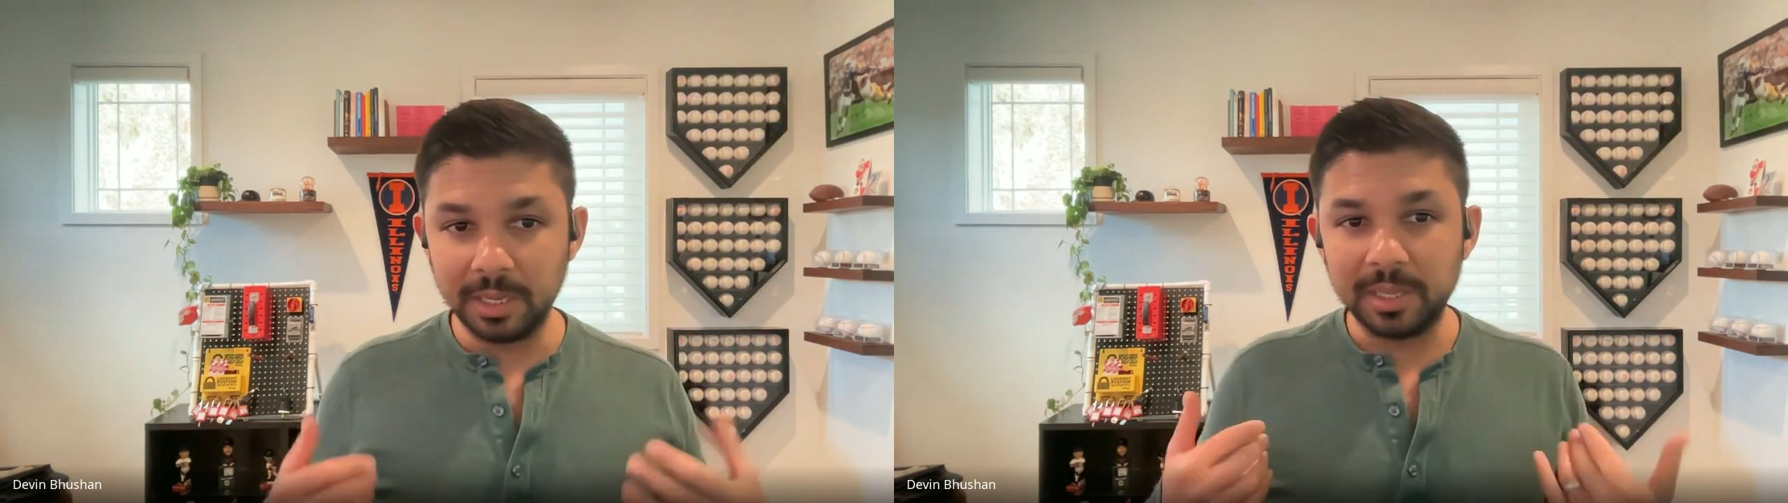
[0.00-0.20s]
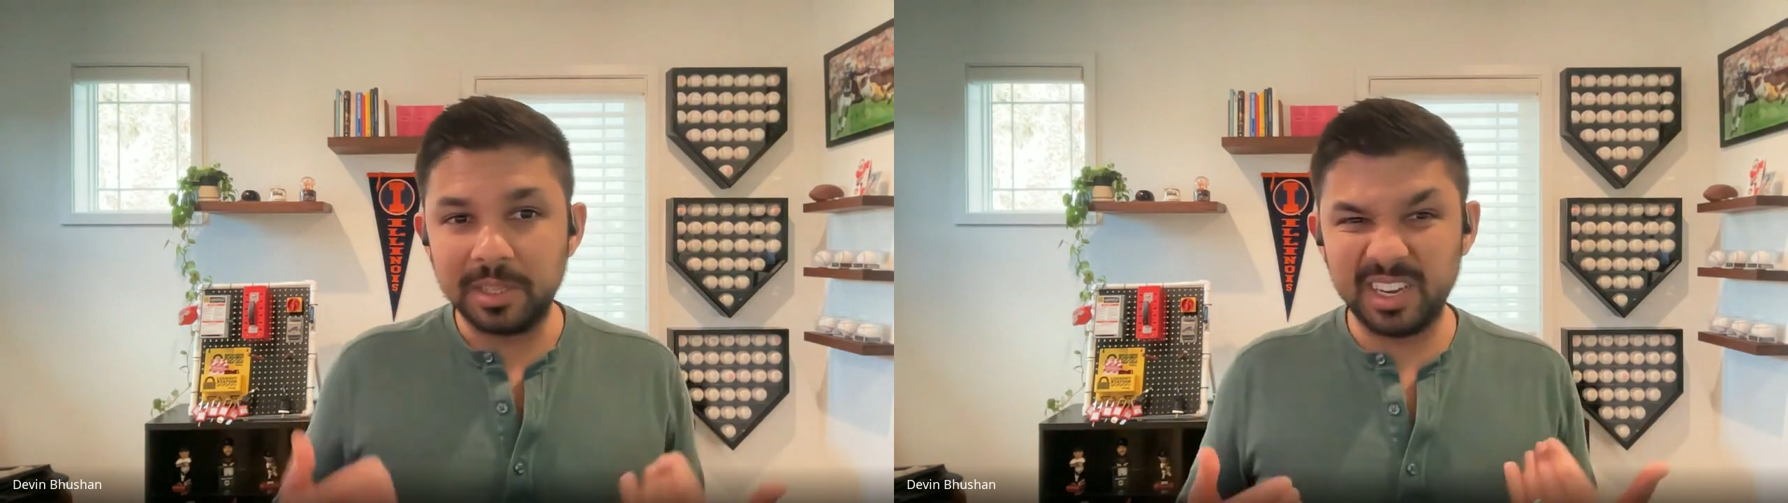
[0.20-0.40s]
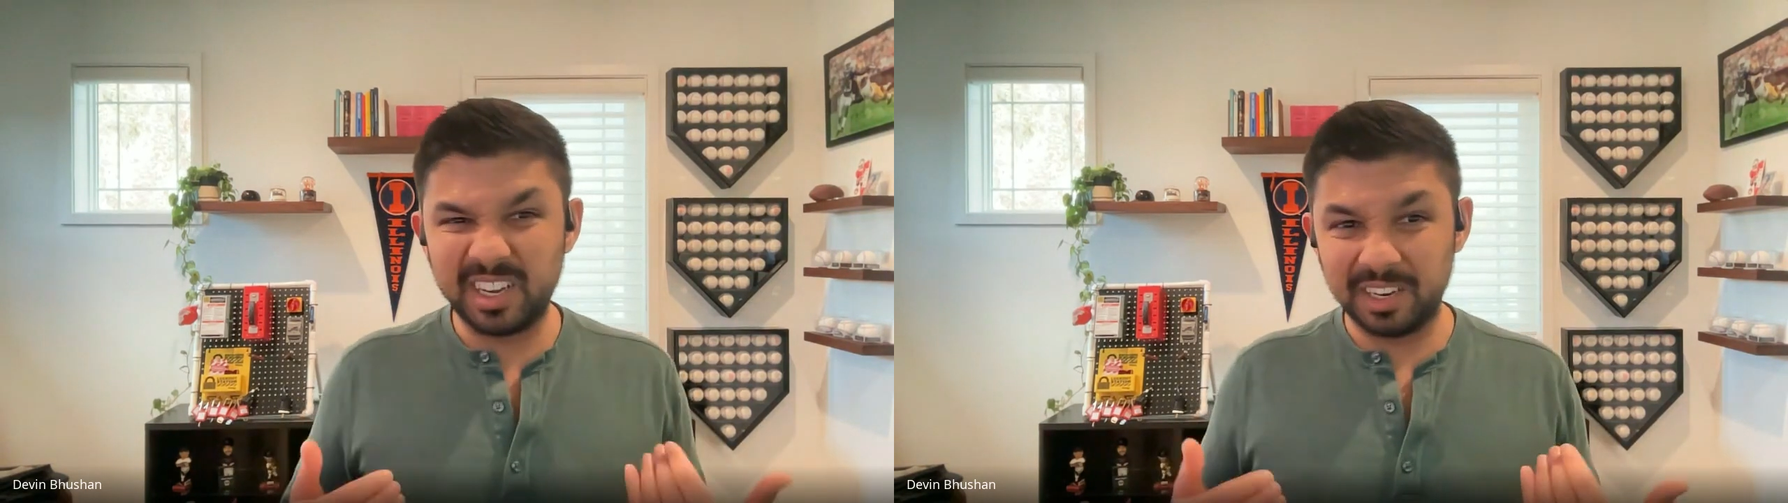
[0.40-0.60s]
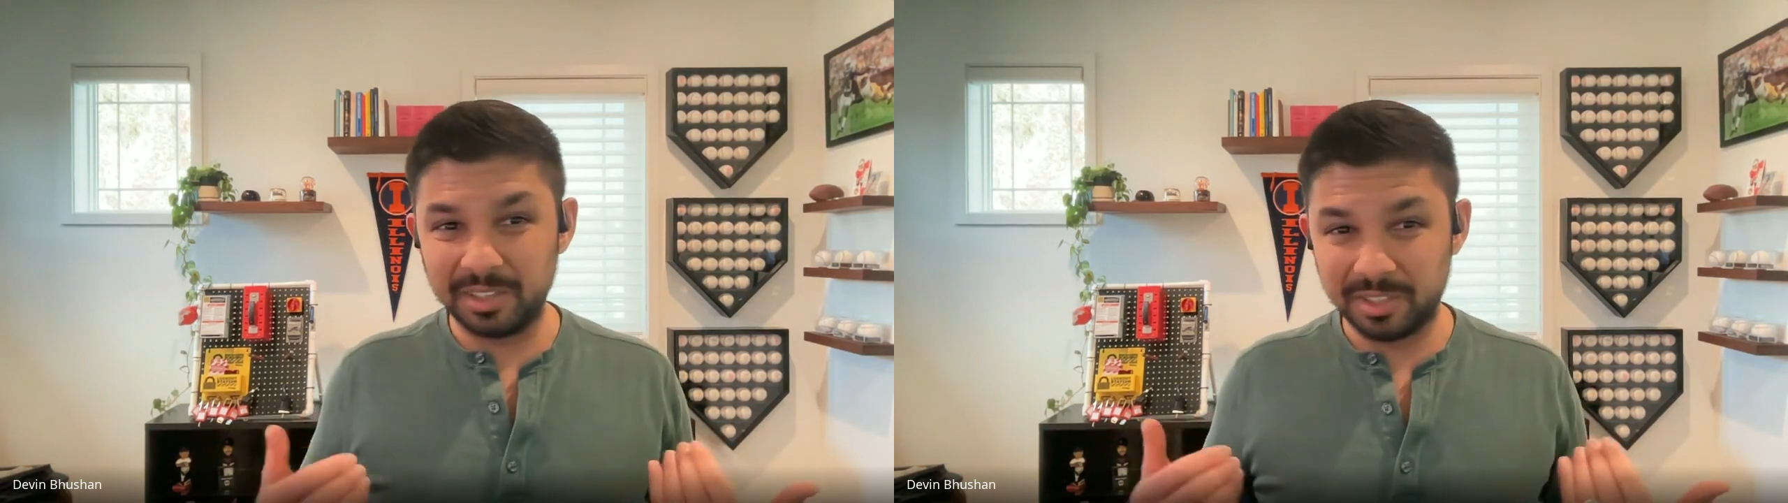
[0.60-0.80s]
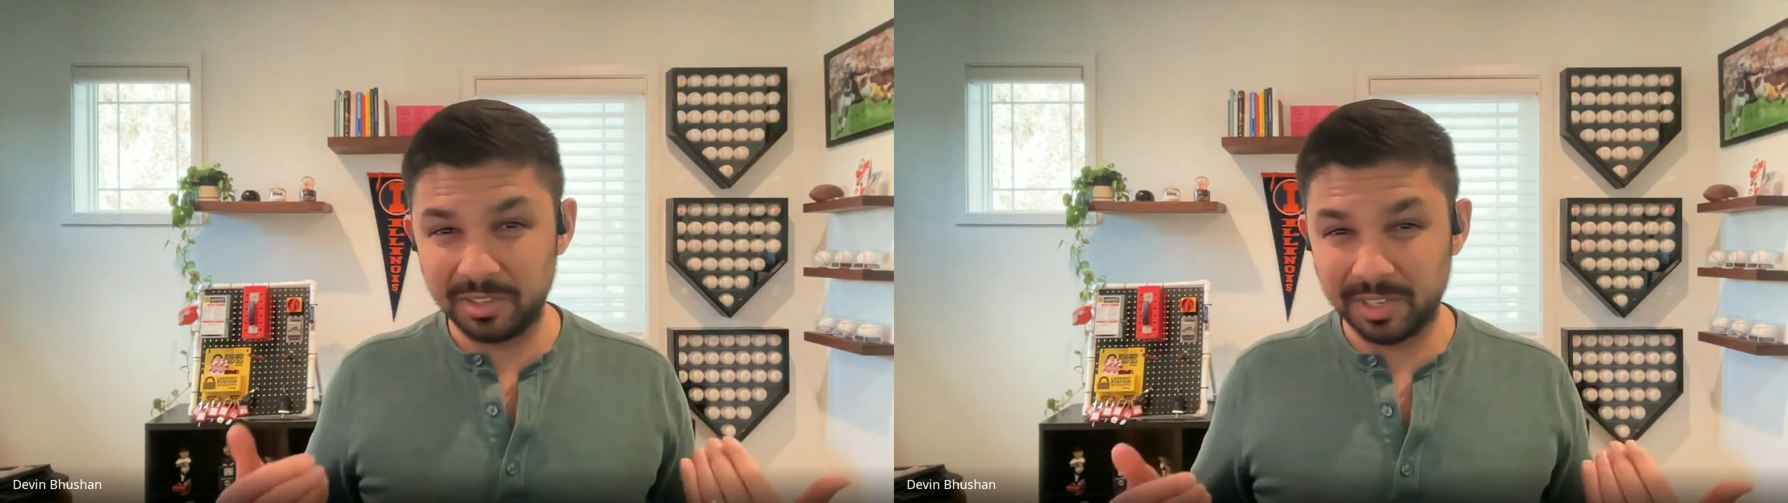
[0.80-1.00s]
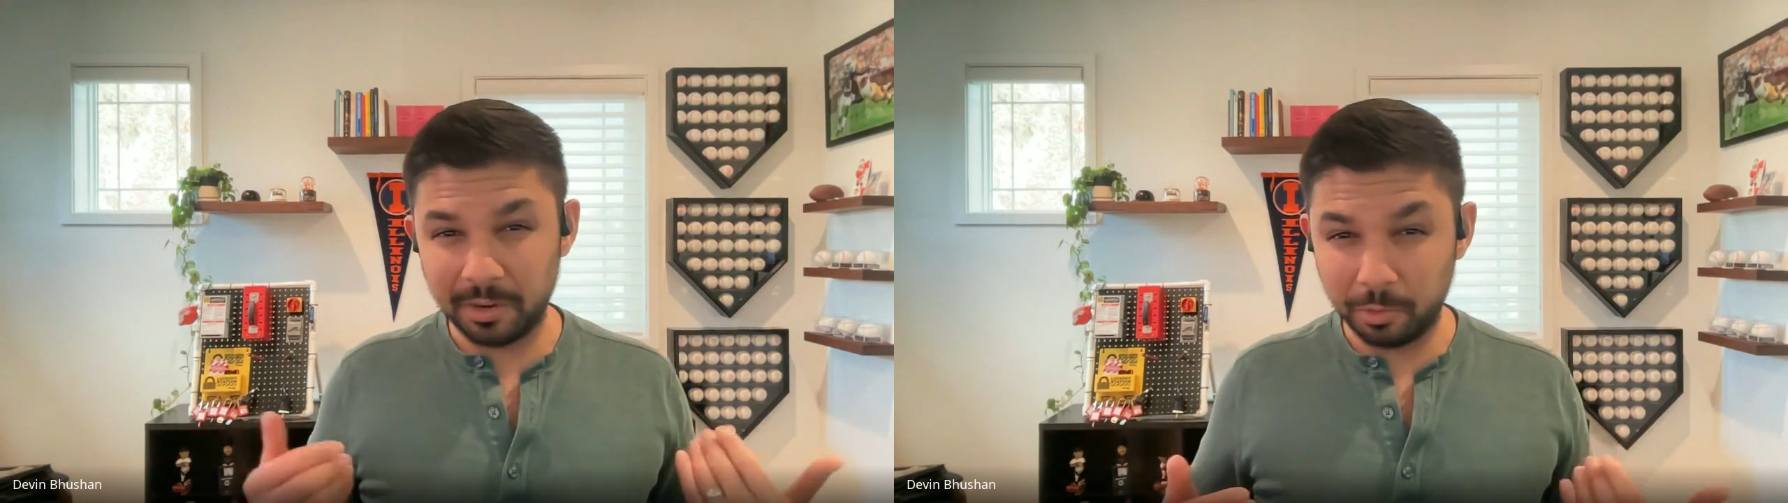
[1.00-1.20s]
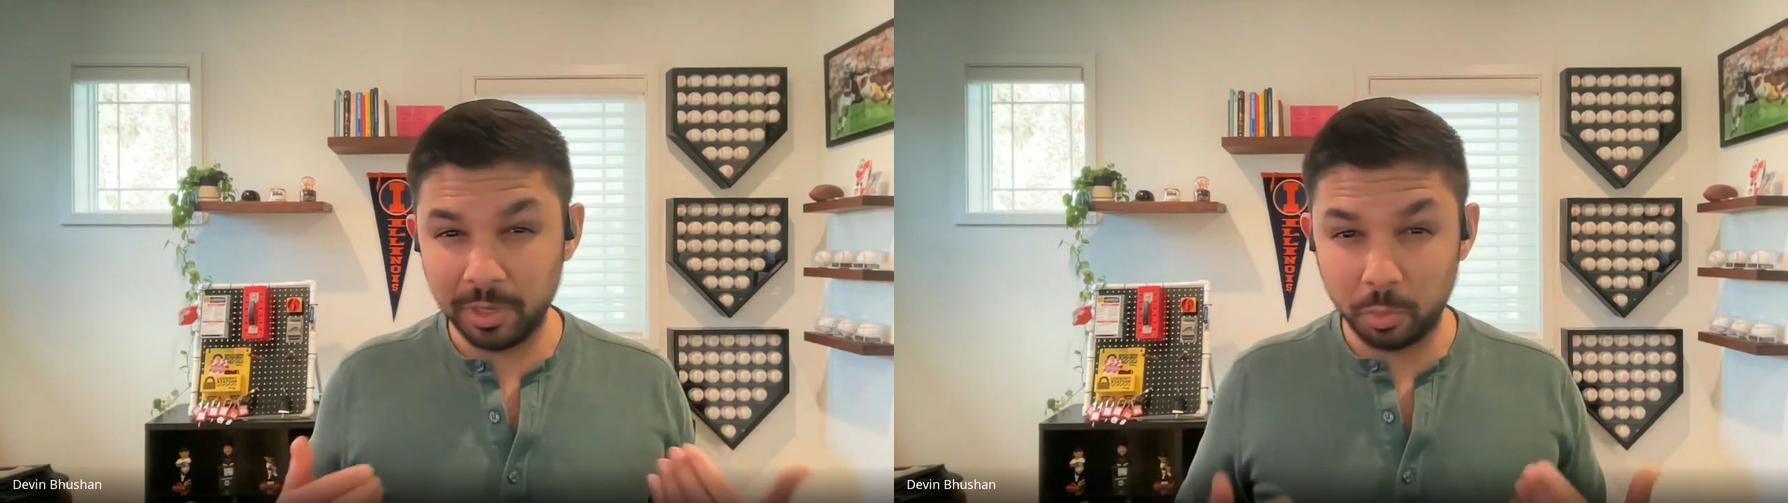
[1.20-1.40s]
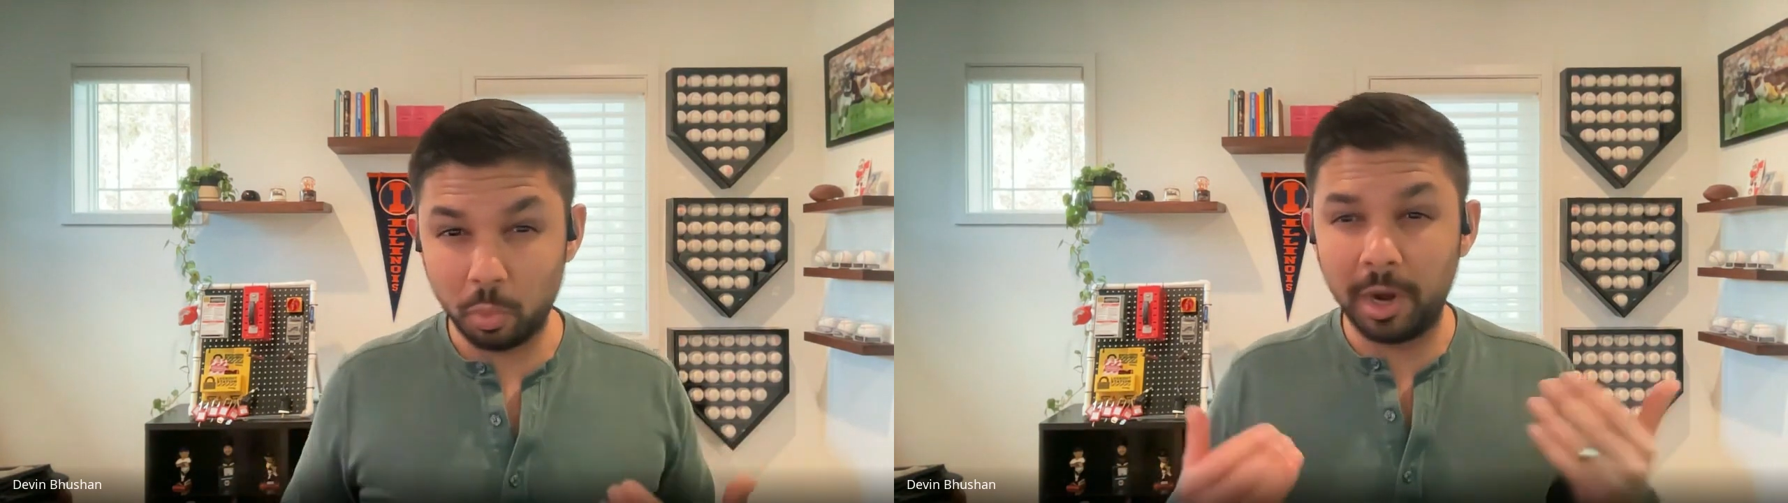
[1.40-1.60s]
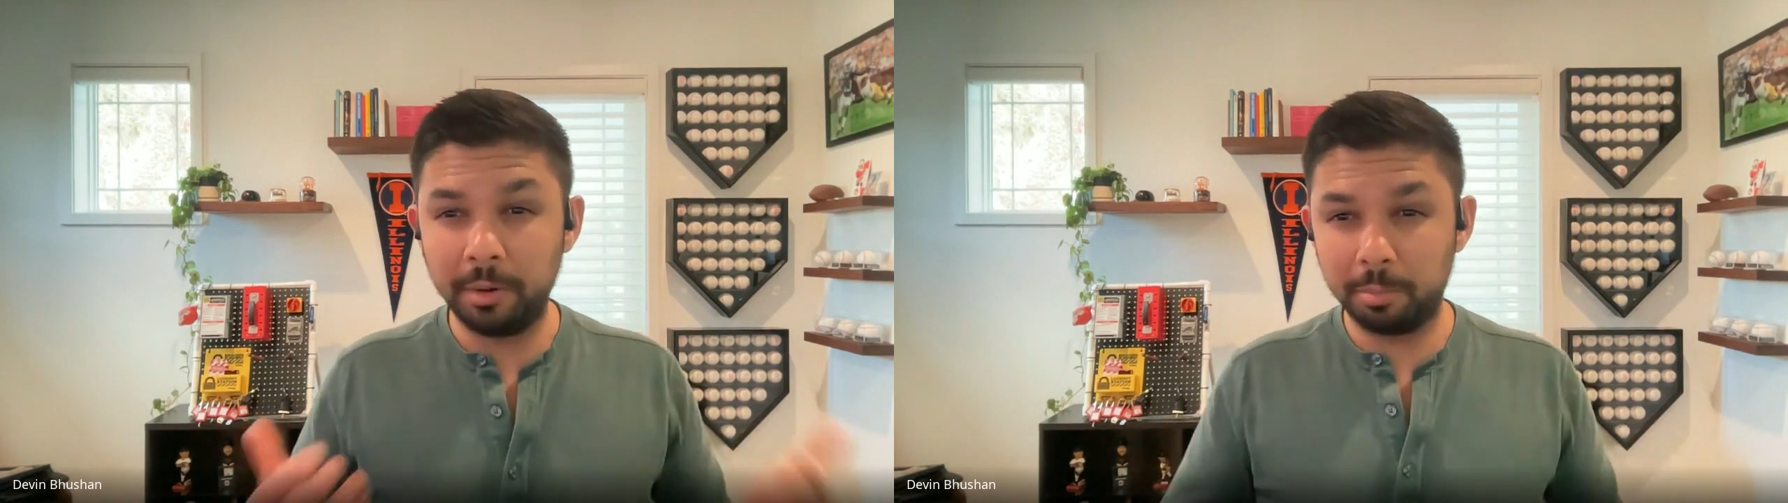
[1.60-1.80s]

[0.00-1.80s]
the thinking is there's like really one